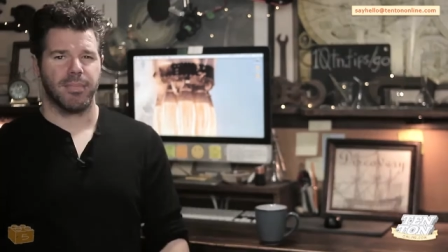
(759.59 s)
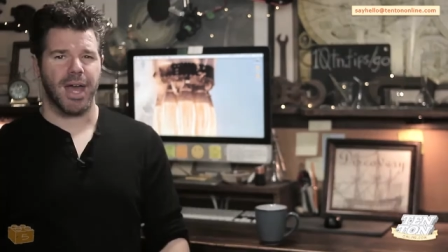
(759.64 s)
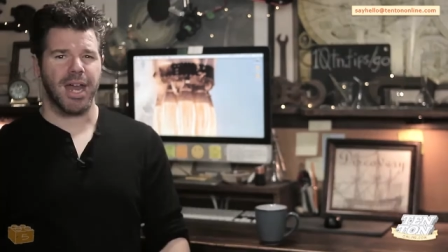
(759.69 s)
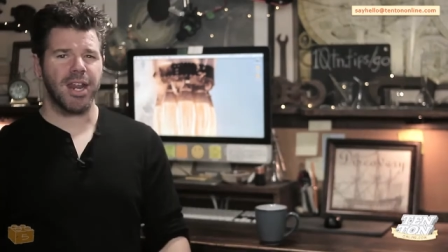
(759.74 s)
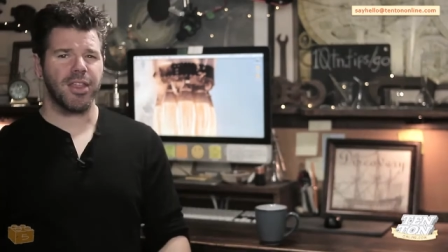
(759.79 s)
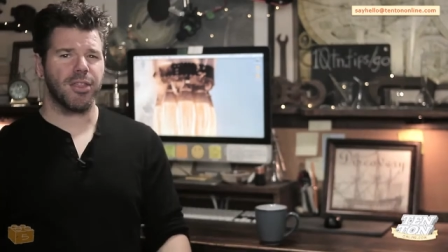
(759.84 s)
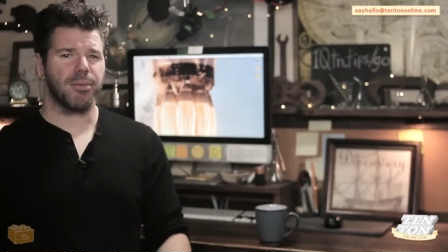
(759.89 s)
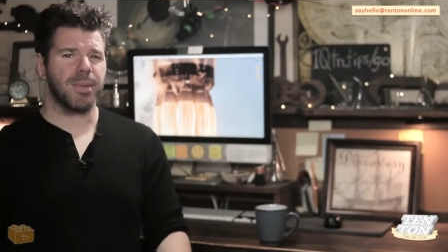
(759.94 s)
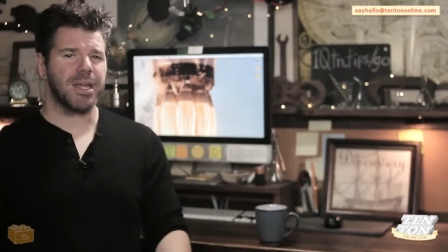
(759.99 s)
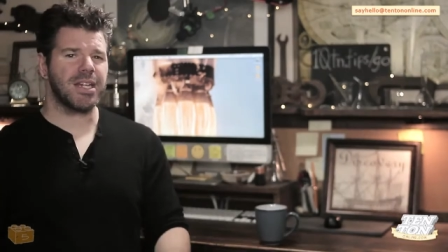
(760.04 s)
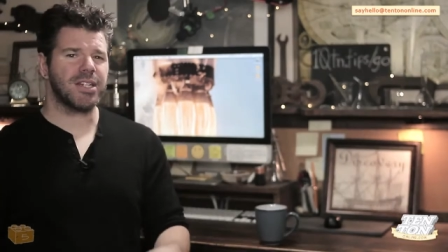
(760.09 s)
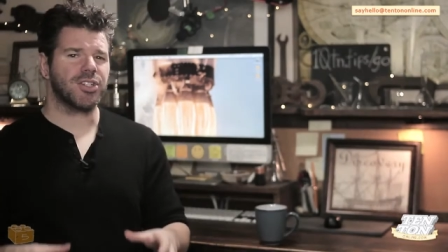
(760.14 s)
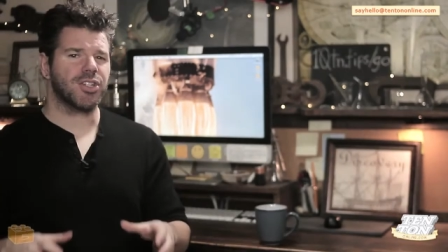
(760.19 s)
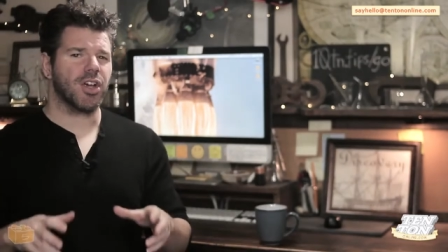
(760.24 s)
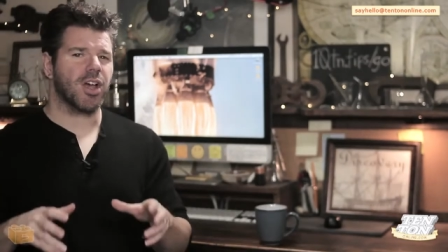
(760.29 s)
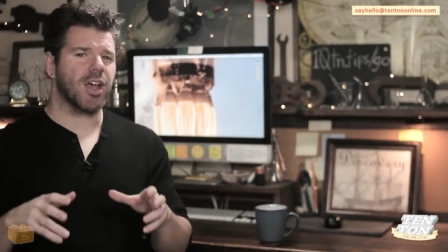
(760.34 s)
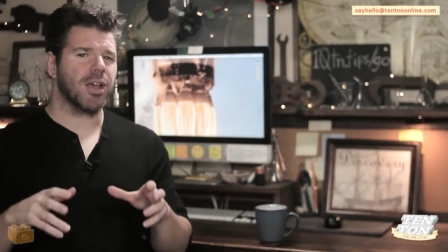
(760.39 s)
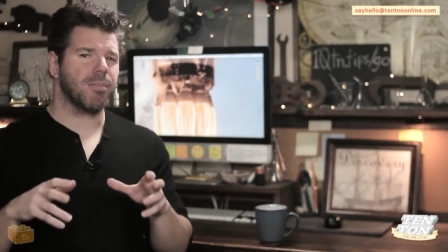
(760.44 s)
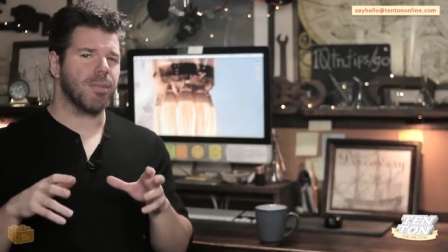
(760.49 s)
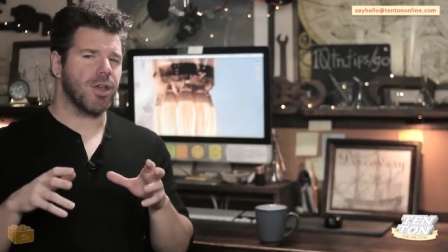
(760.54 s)
And in the
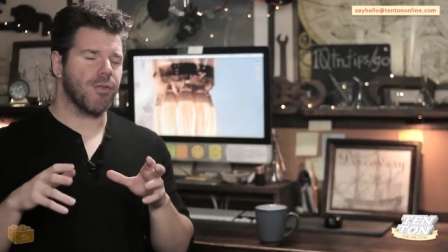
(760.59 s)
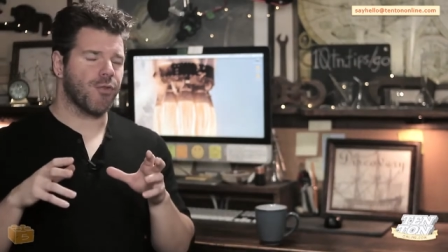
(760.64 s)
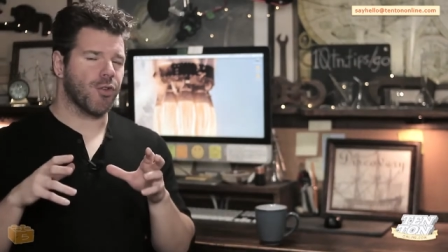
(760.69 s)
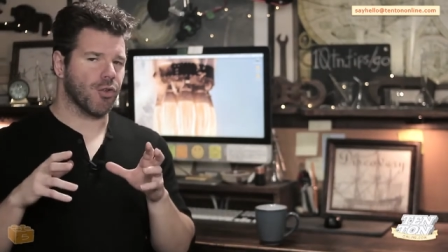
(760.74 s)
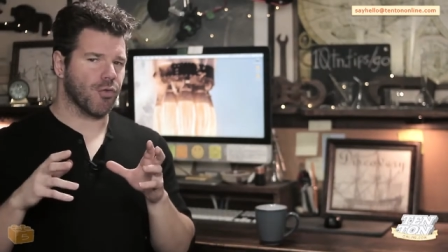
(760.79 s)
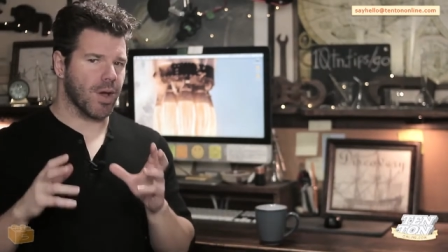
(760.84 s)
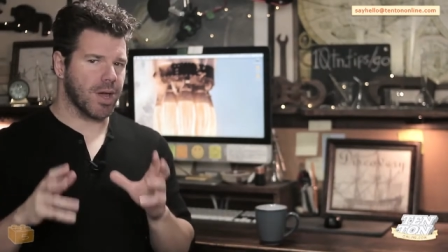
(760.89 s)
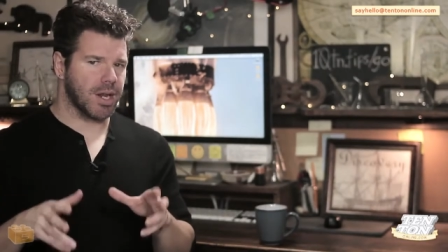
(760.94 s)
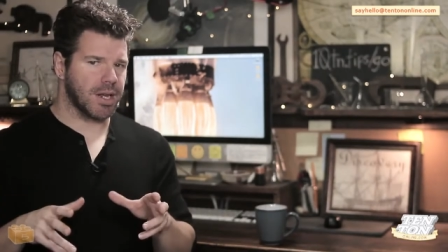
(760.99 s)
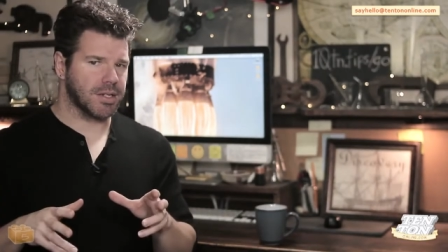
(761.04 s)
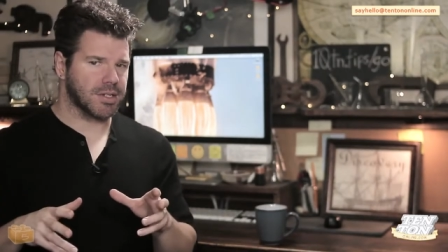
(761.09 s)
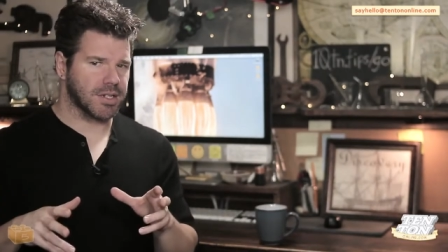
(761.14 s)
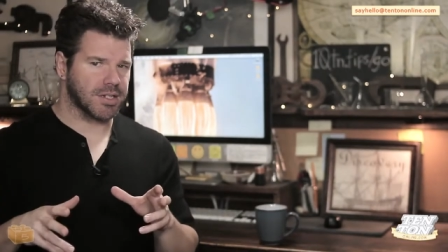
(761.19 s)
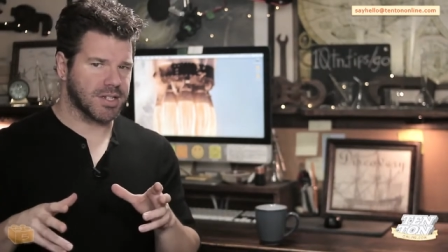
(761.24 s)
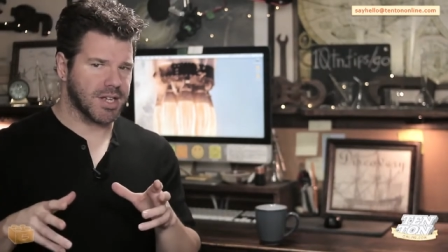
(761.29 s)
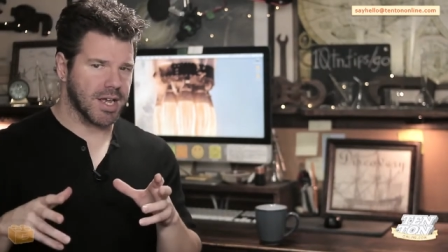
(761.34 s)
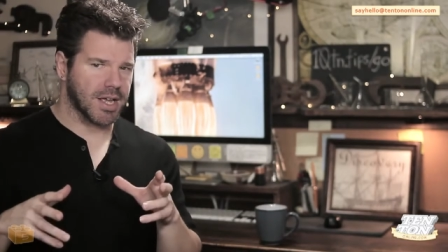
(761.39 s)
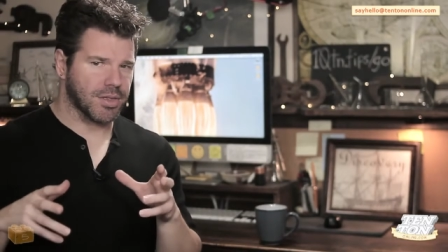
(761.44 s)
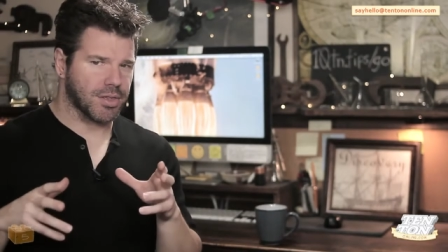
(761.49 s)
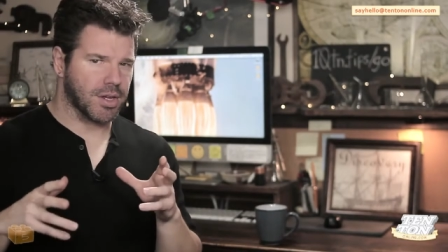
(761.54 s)
meantime, if you're ready to
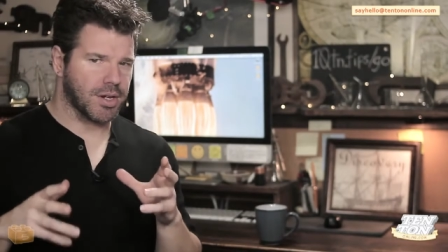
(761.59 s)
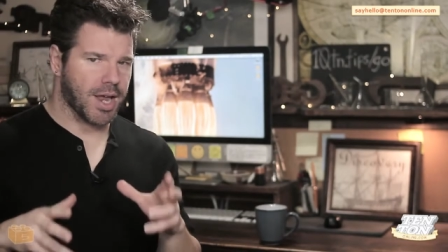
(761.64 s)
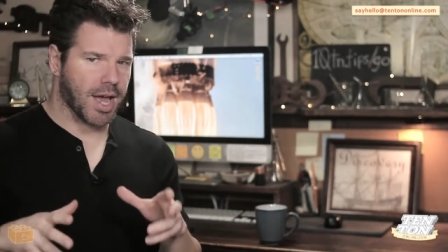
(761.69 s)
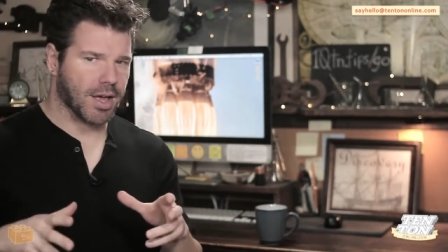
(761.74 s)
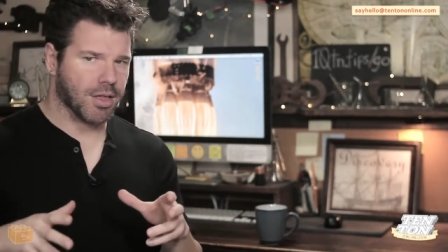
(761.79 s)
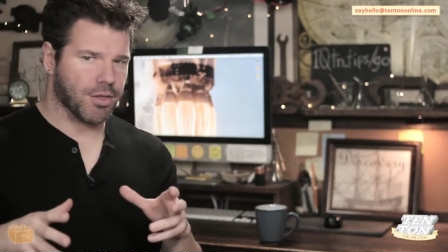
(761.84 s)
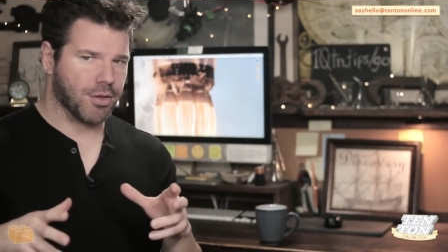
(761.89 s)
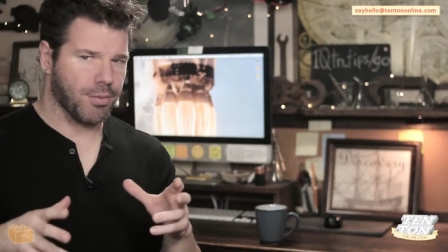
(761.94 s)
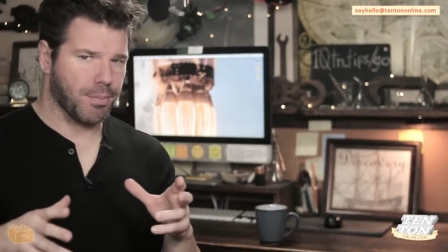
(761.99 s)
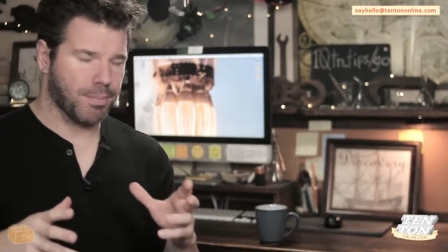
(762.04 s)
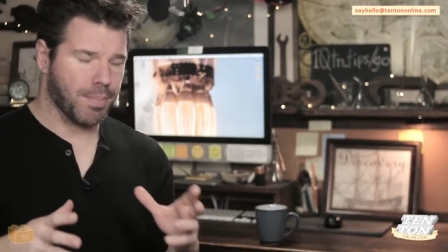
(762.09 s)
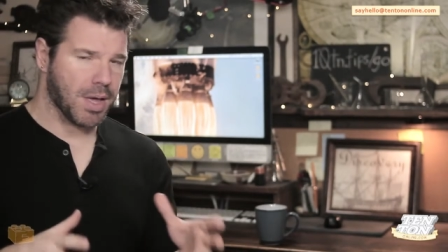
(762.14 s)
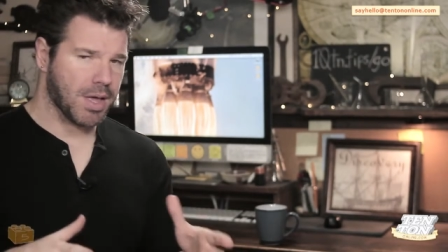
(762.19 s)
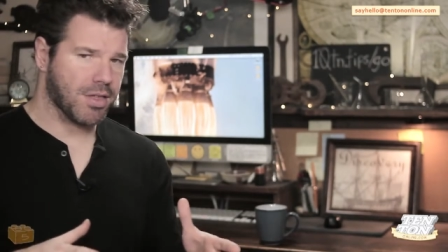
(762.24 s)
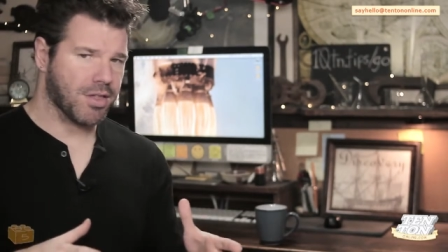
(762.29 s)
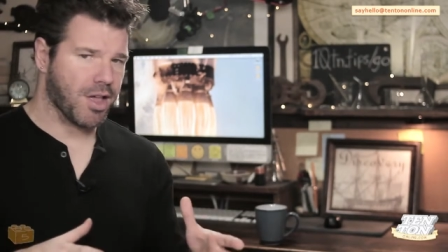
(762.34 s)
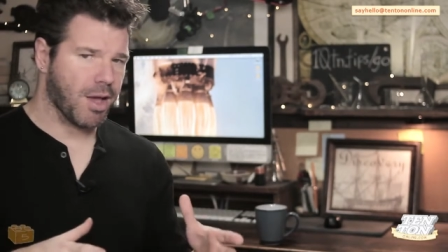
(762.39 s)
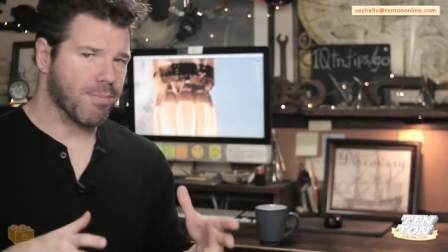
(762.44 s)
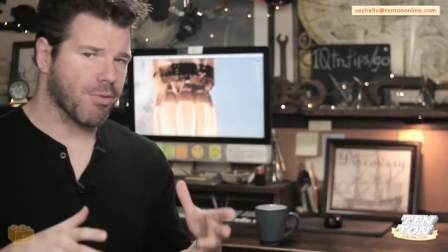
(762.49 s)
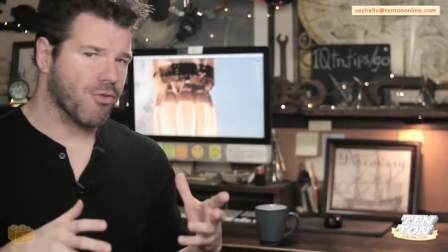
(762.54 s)
take the next big
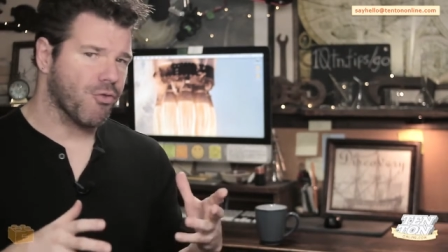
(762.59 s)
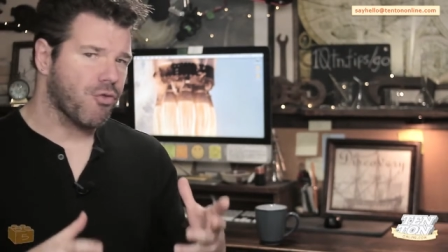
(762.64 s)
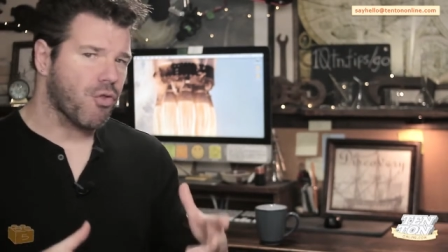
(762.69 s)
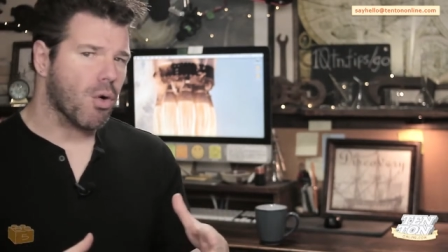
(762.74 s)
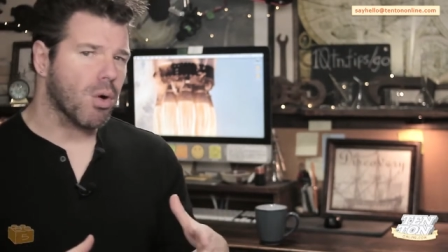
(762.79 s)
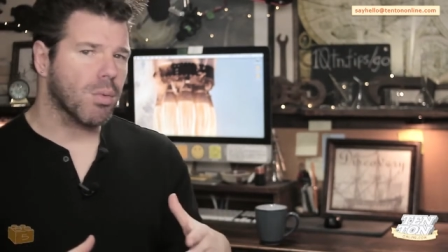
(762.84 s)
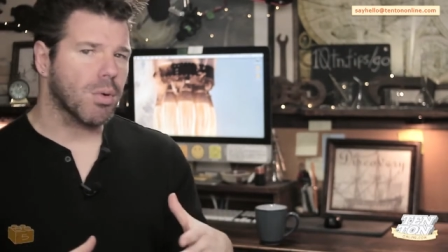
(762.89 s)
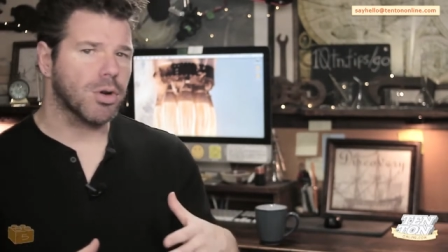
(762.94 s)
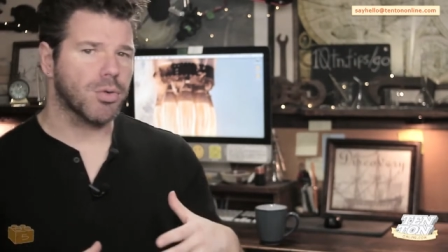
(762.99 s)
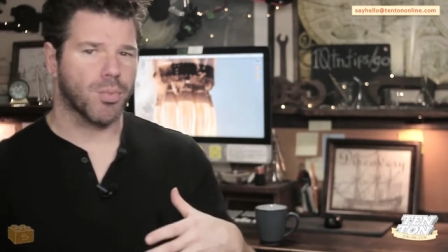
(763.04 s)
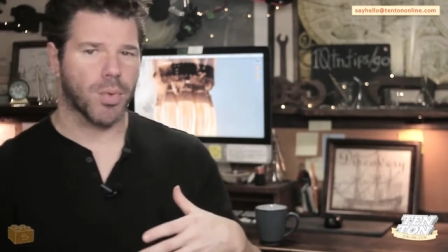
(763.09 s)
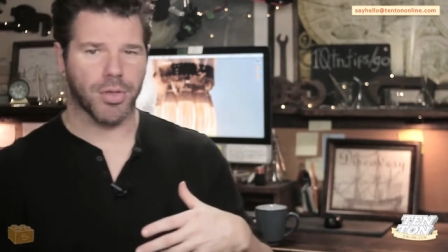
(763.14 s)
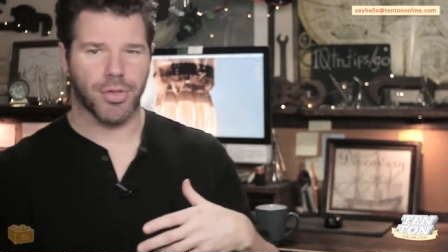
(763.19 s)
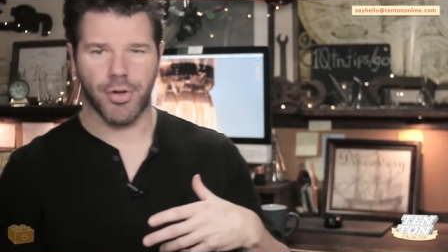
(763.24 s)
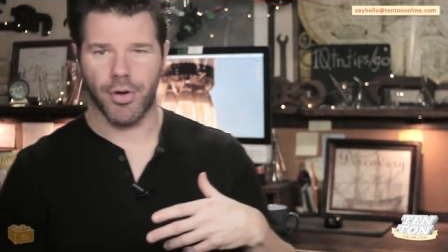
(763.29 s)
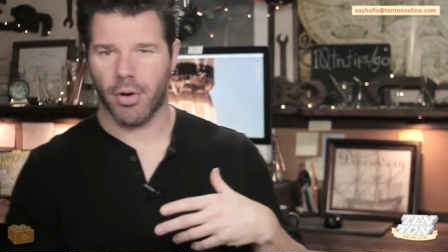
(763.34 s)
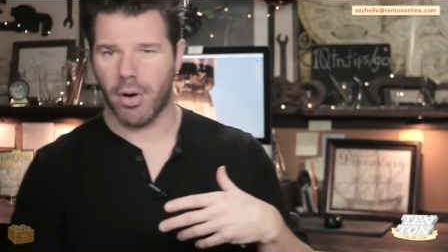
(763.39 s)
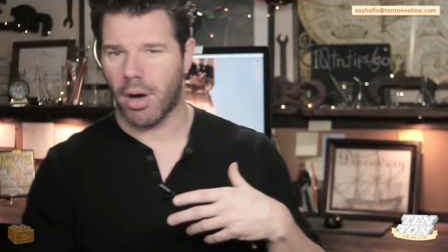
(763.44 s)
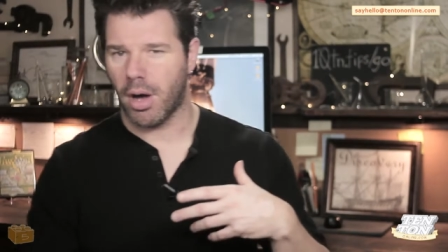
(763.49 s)
steps forward with your